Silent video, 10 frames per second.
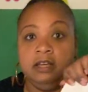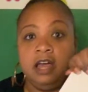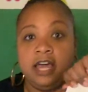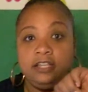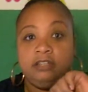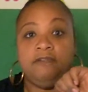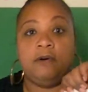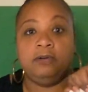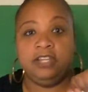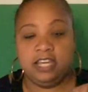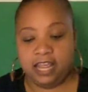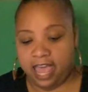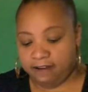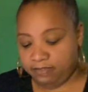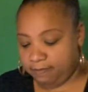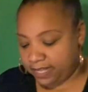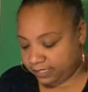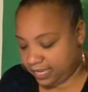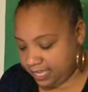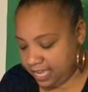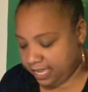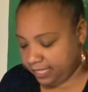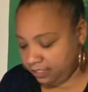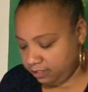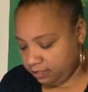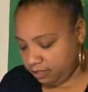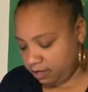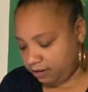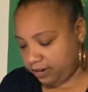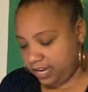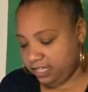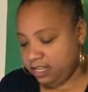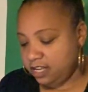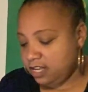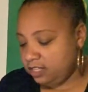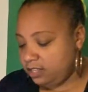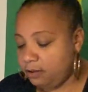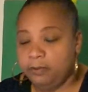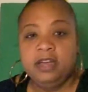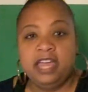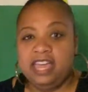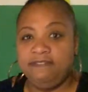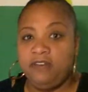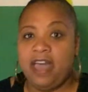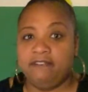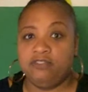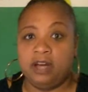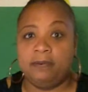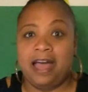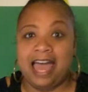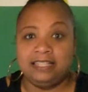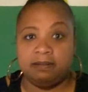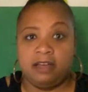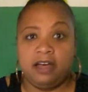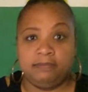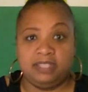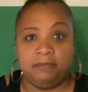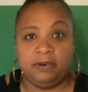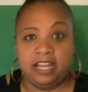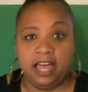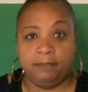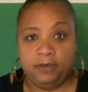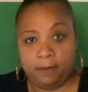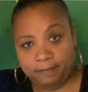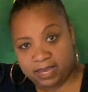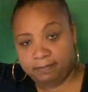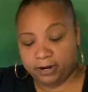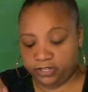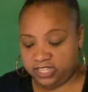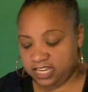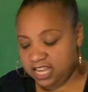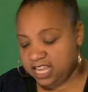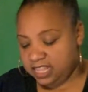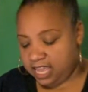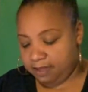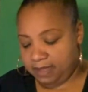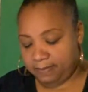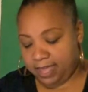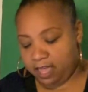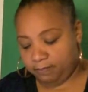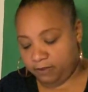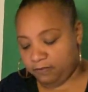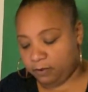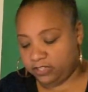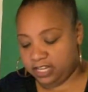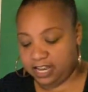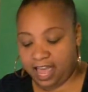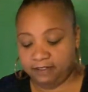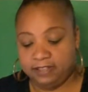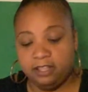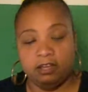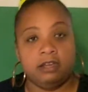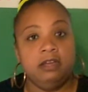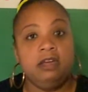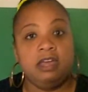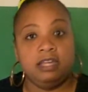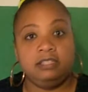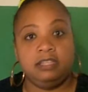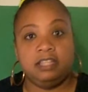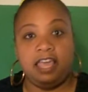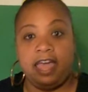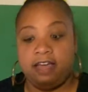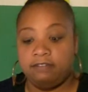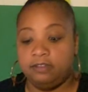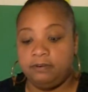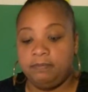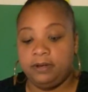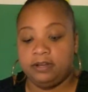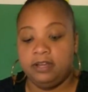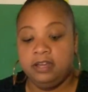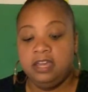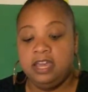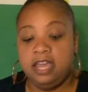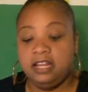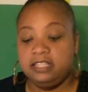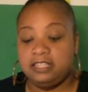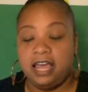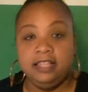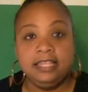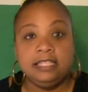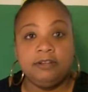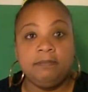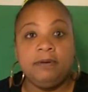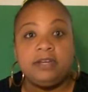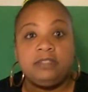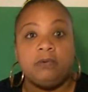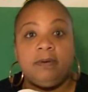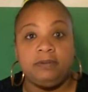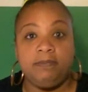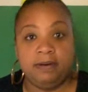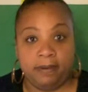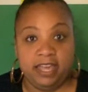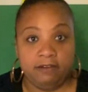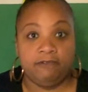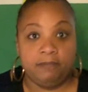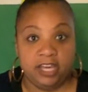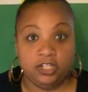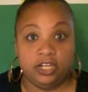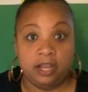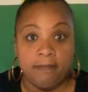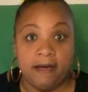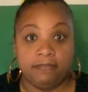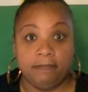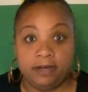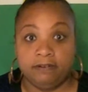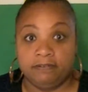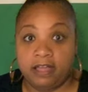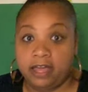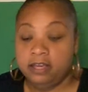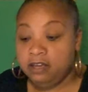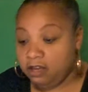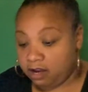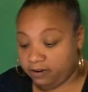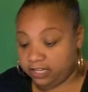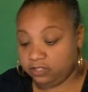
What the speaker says: I just fold it in half the best I can. All right. So if you have trouble, ask someone to help you, a big person. They can maybe help you fold it in half. And look, instantly I have a little book. And inside this little book is where I'm going to put my information about the butterfly. All right.